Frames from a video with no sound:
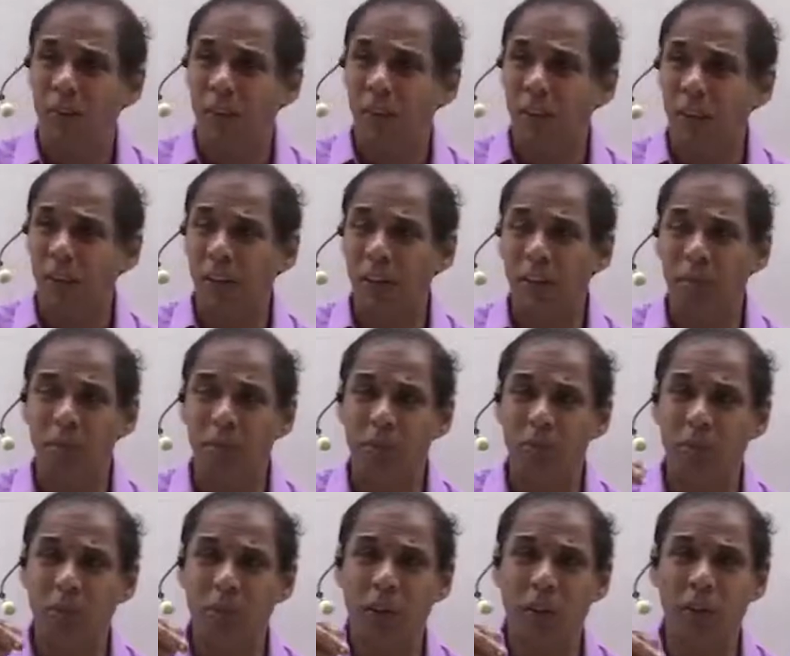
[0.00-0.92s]
when he
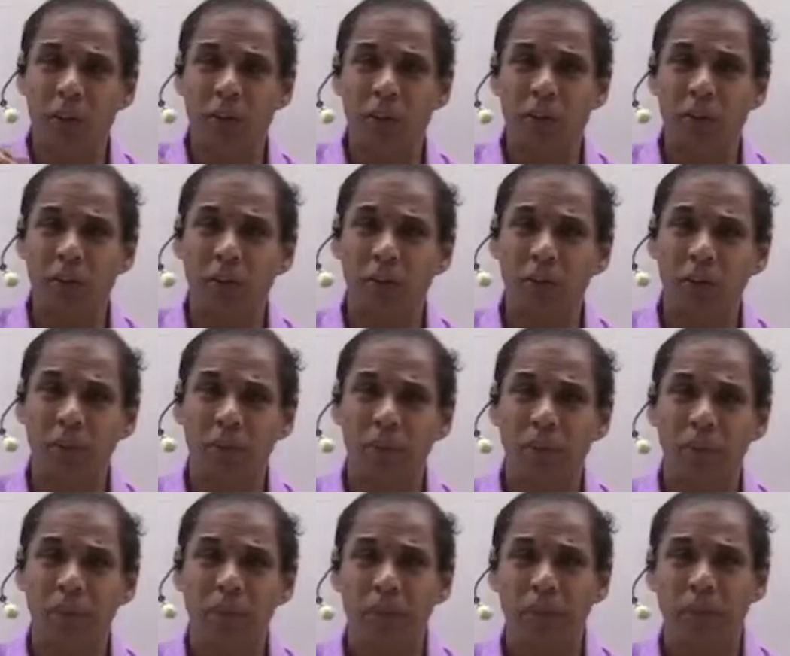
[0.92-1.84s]
misbehaved with you?
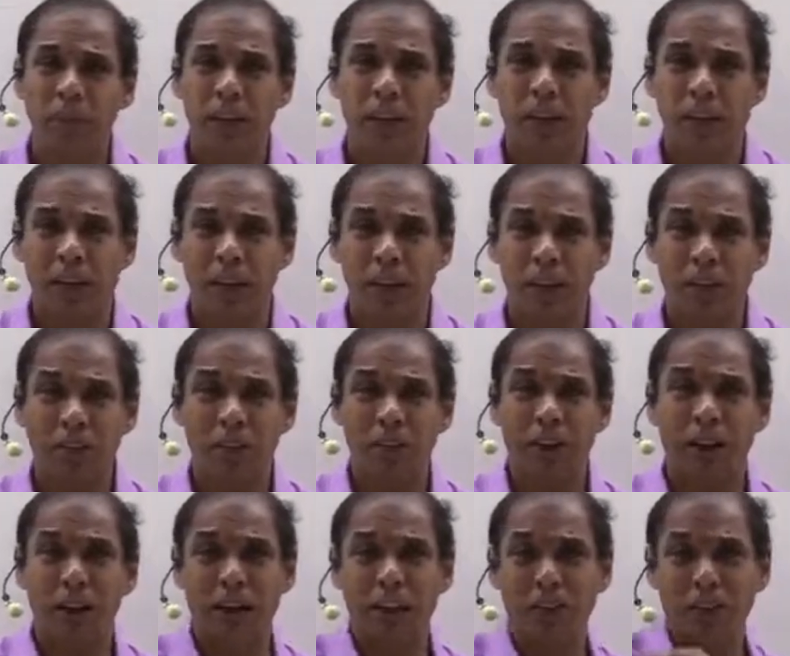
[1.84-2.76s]
If
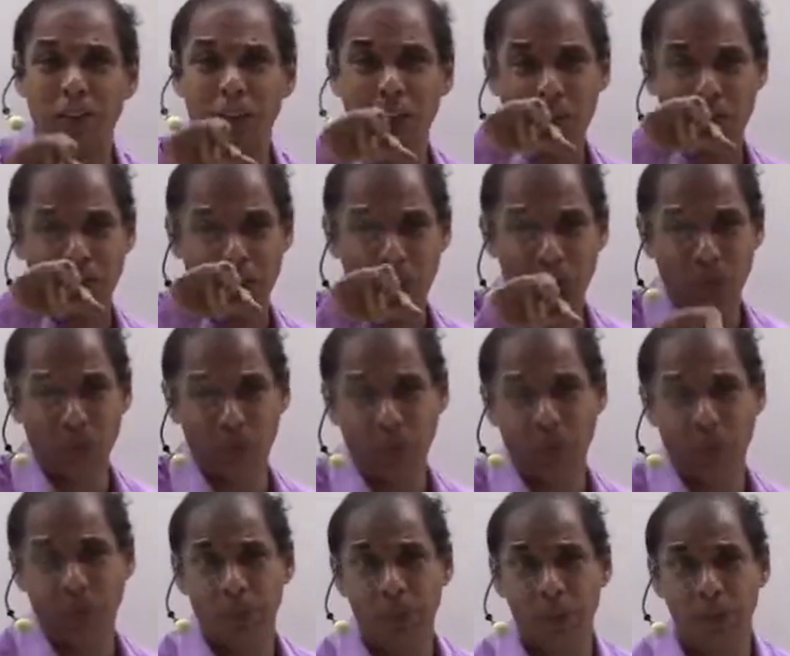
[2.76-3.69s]
I were
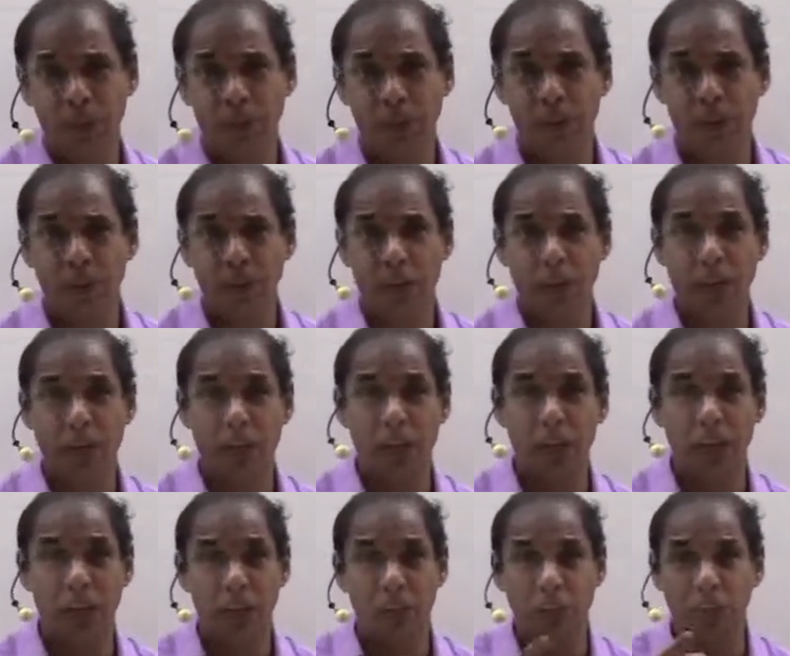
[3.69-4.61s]
you,
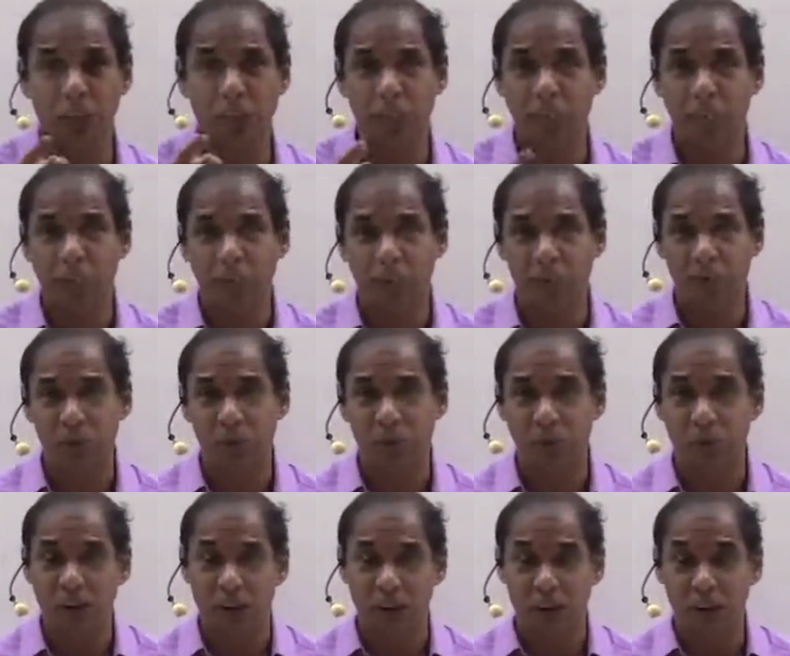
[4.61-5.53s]
I never can become
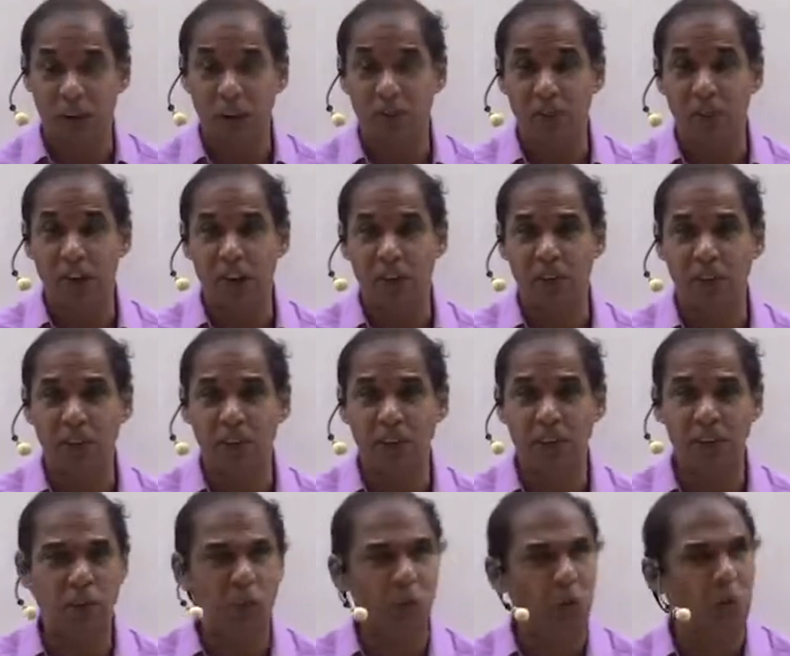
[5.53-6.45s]
you. If I were
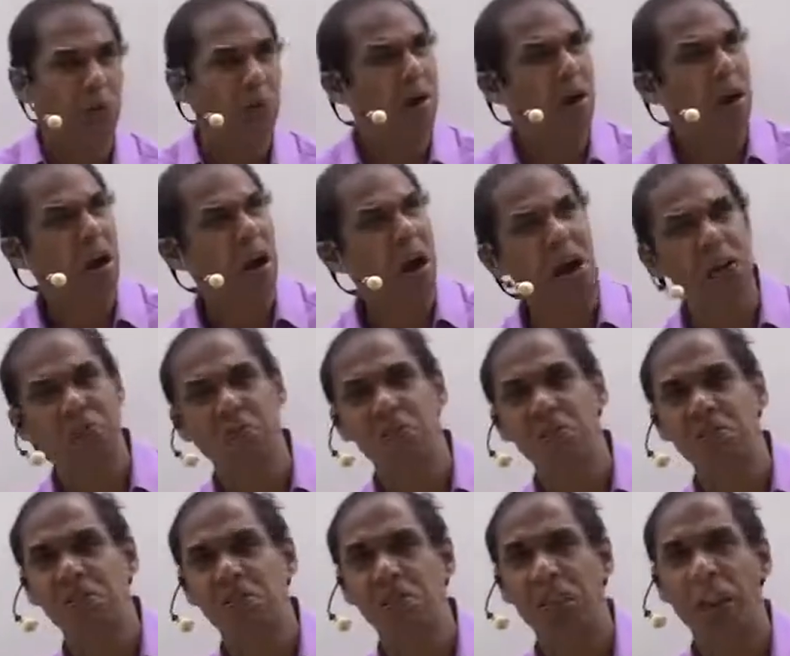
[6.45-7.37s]
you, I
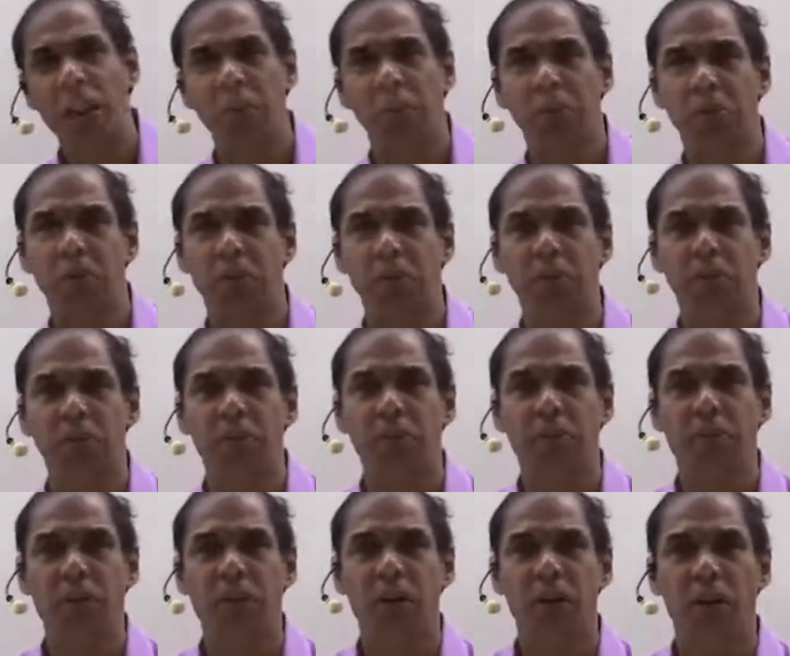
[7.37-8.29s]
would slap him.
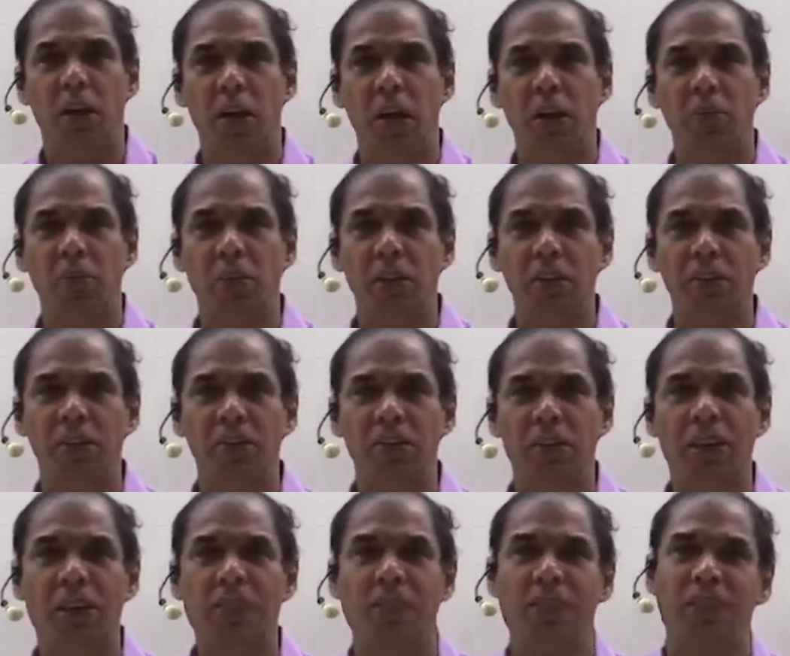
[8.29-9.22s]
I would
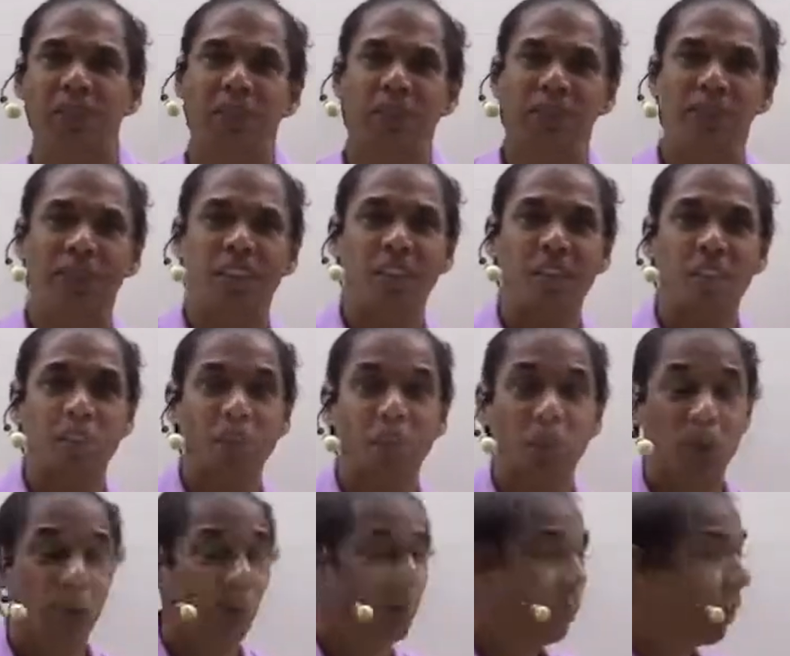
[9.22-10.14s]
slap him. See,
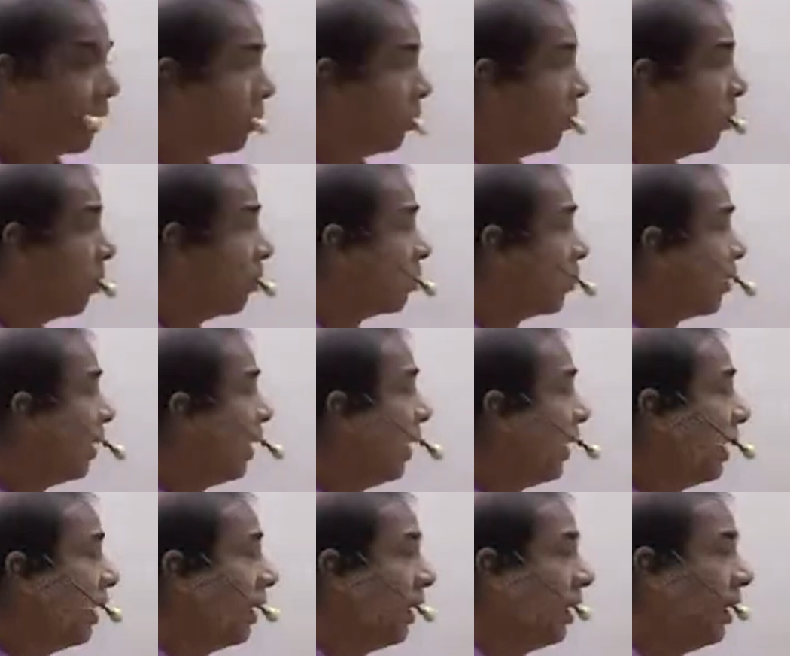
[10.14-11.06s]
we
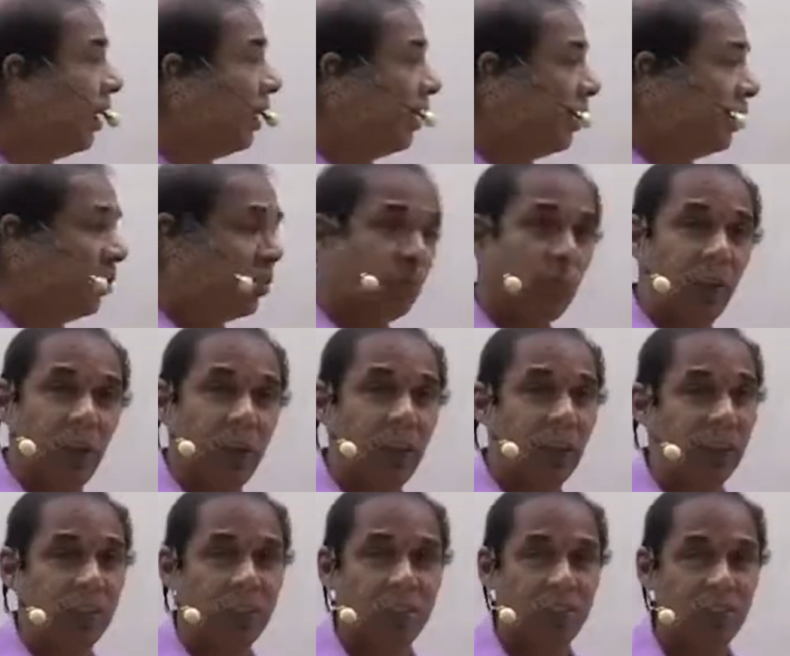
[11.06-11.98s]
mostly
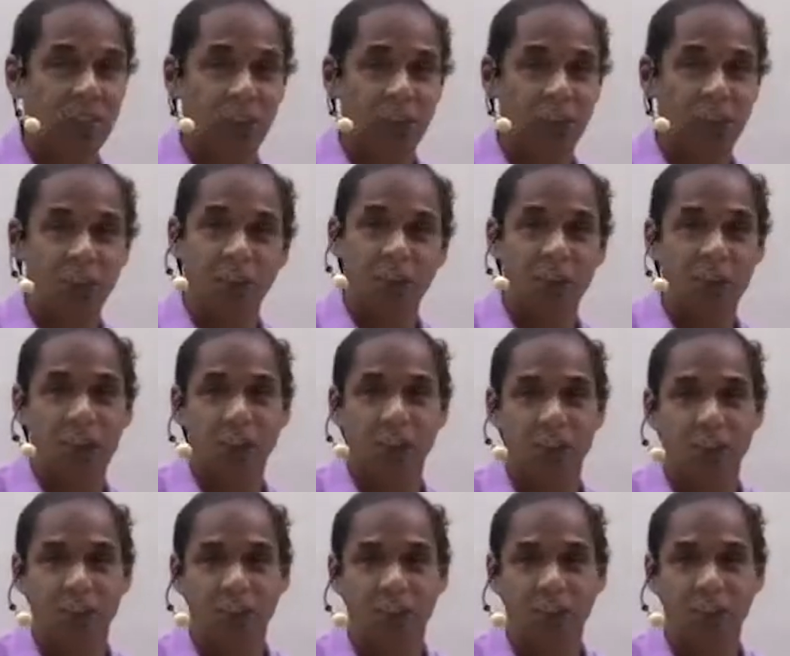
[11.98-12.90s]
speak like this in day to day
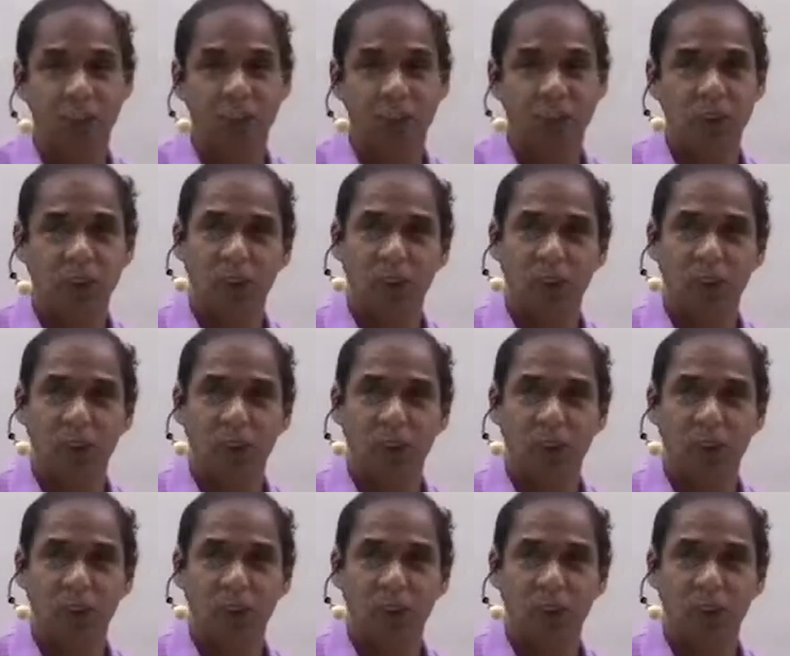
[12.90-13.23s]
life.